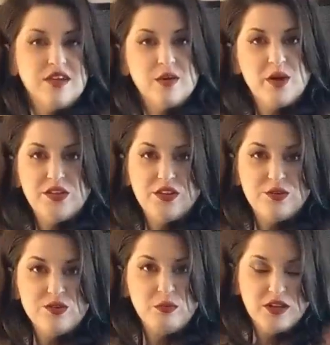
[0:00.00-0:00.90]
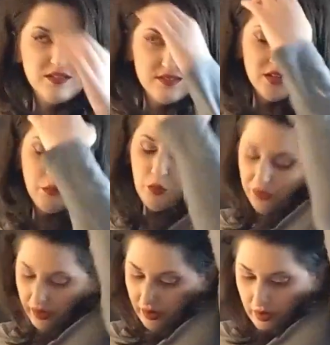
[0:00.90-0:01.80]
rarely use umbrellas
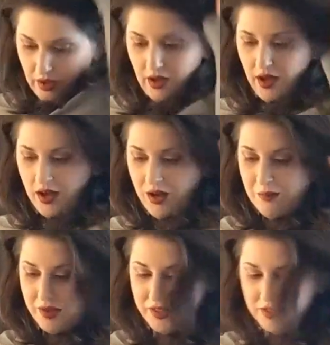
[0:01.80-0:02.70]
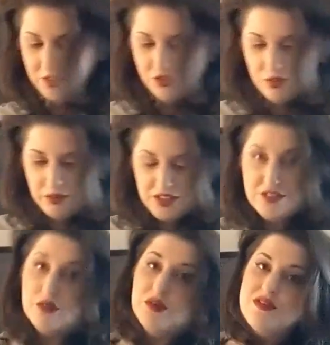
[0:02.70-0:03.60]
anymore. Usually when I
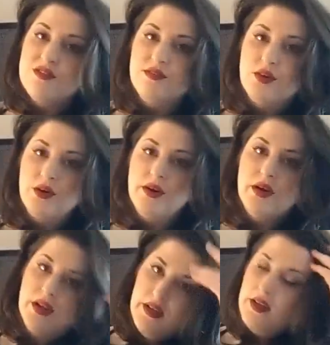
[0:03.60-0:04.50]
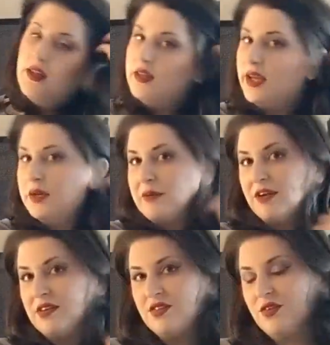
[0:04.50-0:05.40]
do, it's for lighting my
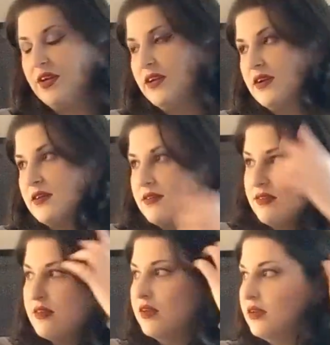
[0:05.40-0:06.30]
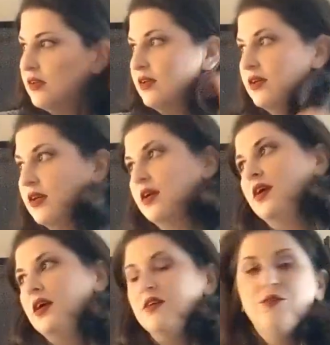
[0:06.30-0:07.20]
green screen, because
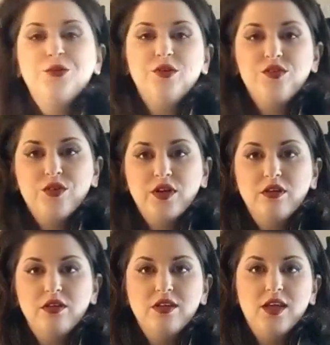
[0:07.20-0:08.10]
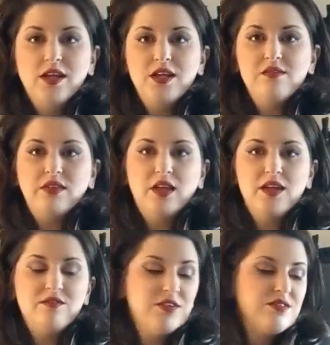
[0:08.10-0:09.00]
for green screen you need like even
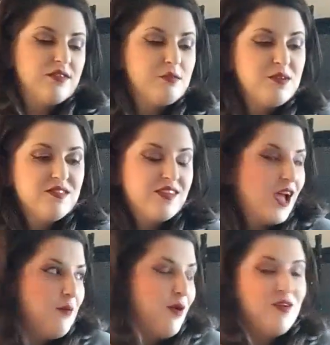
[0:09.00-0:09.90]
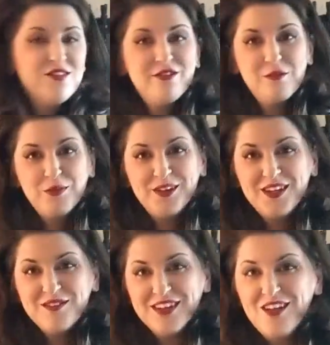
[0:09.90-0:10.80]
light, versus most of the time I want super
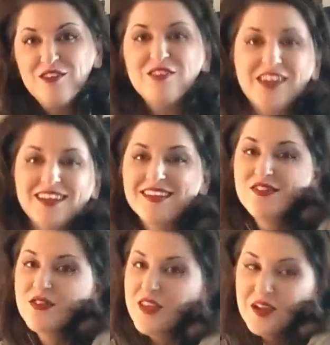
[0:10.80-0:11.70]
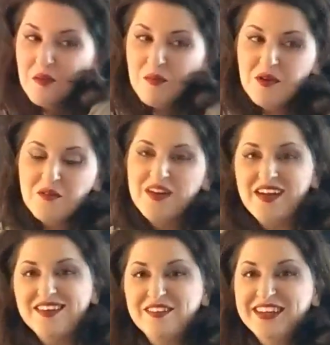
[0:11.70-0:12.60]
uneven colorful light. It's like more the way
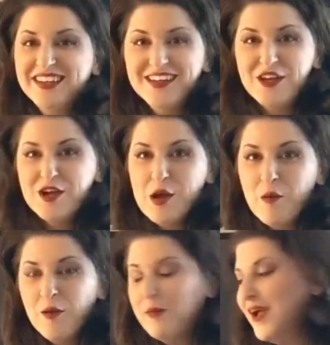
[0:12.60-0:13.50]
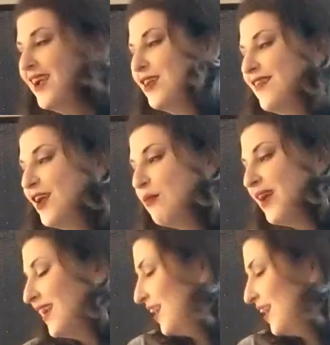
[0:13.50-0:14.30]
I do it. But back in like my